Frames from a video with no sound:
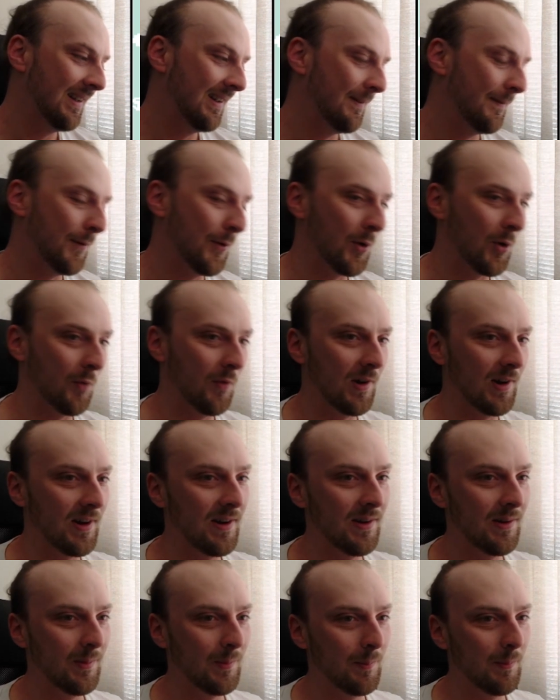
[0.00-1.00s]
forward,
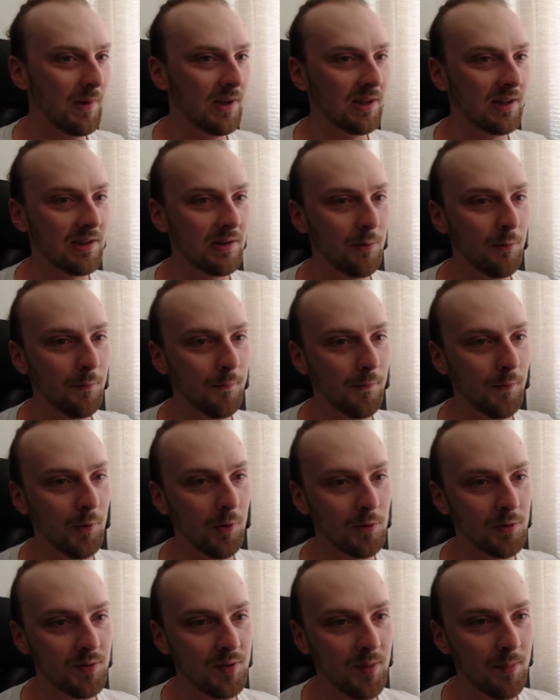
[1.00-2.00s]
making you
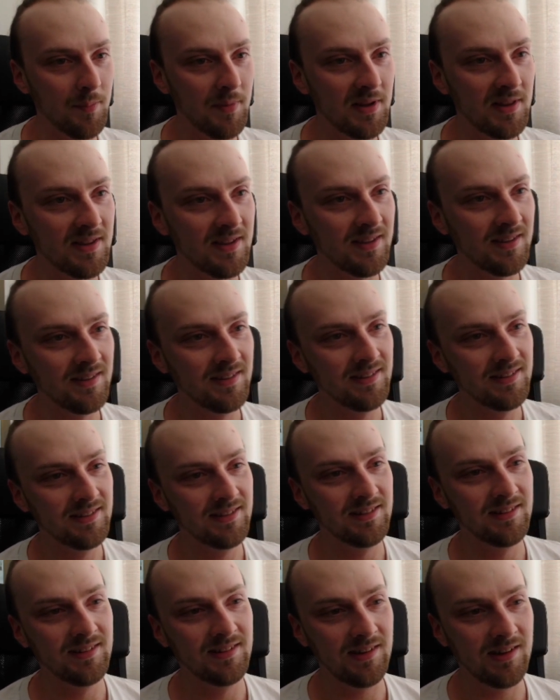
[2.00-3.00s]
fall to the pit.
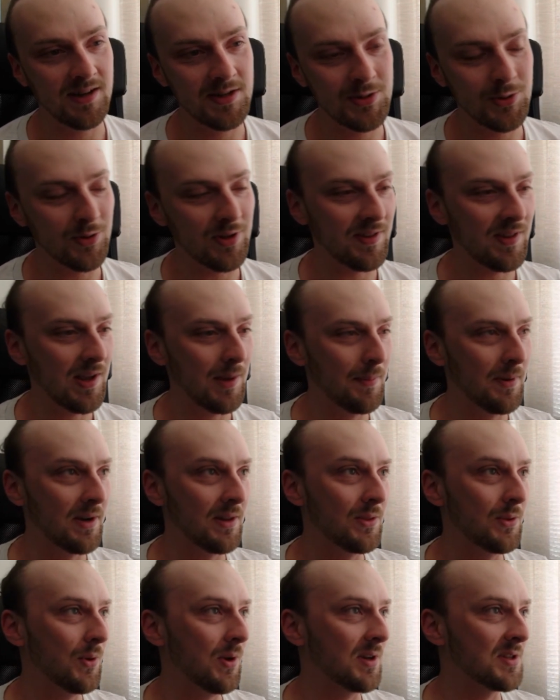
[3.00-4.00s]
I saw that happen
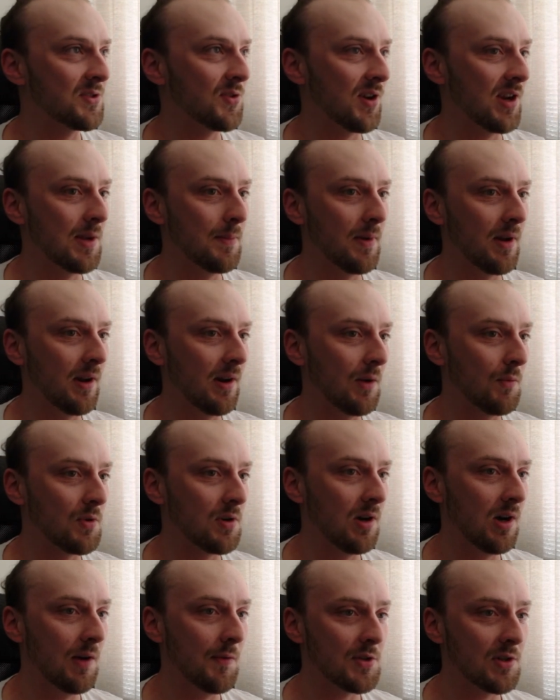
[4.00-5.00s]
to a streamer and I
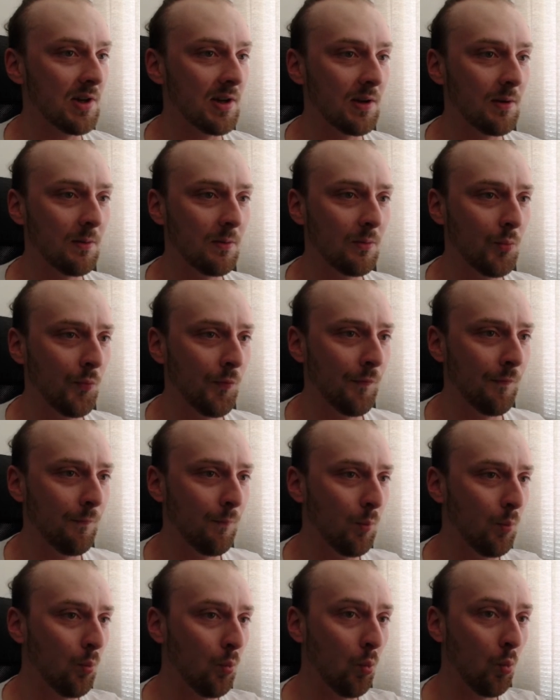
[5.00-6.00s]
was like,
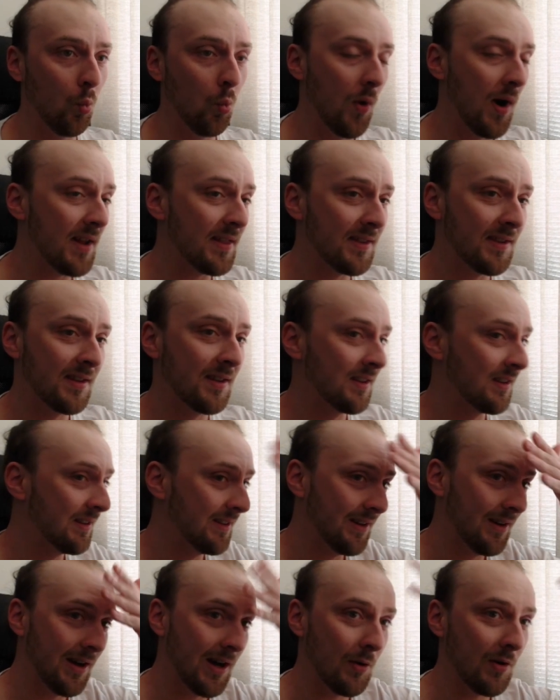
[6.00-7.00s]
what?
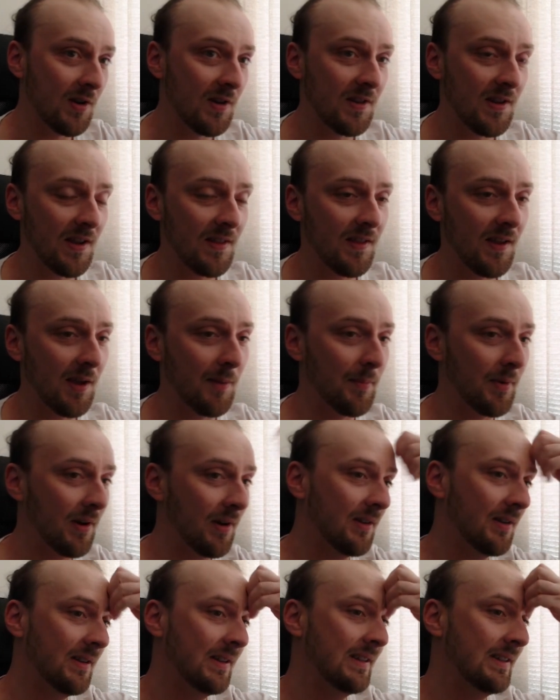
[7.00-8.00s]
How did that happen?
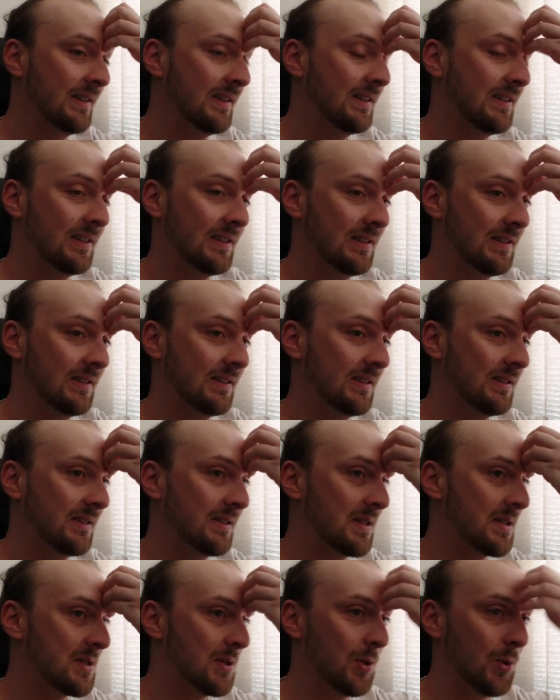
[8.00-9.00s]

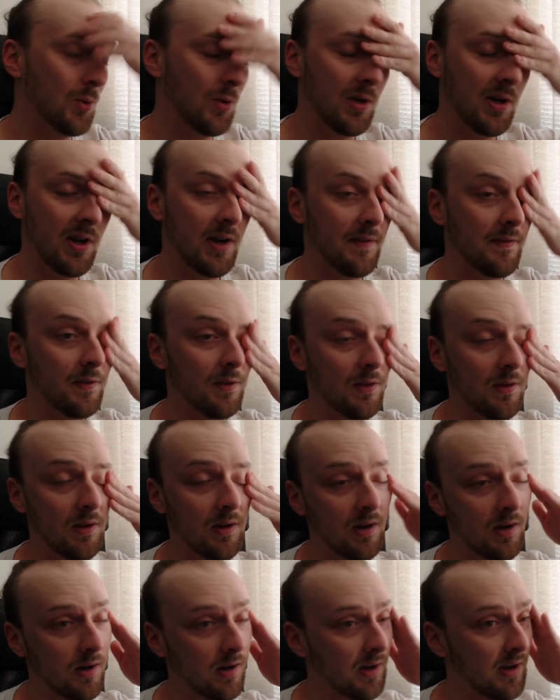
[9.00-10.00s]
So
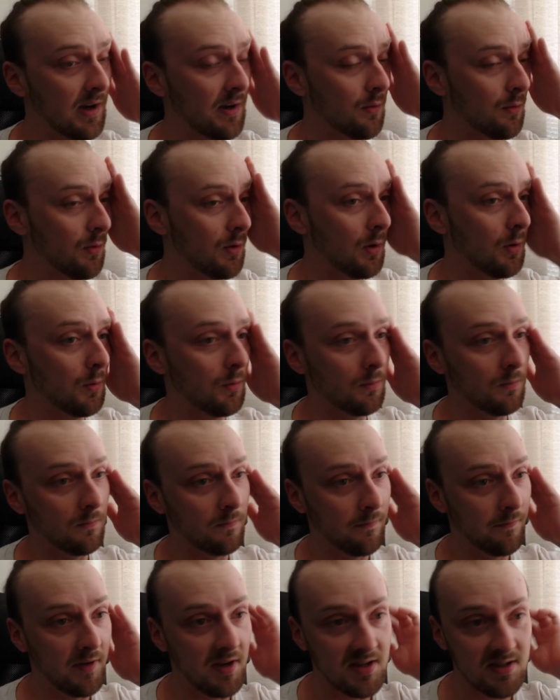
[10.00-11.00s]
I had to go
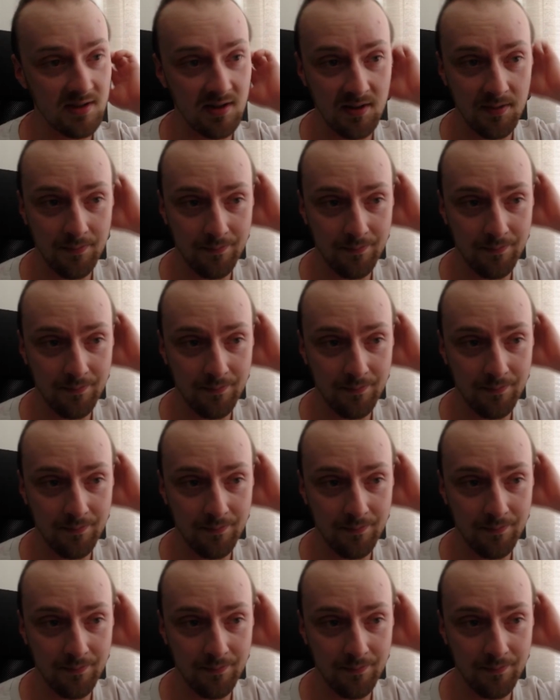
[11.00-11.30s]
fix that.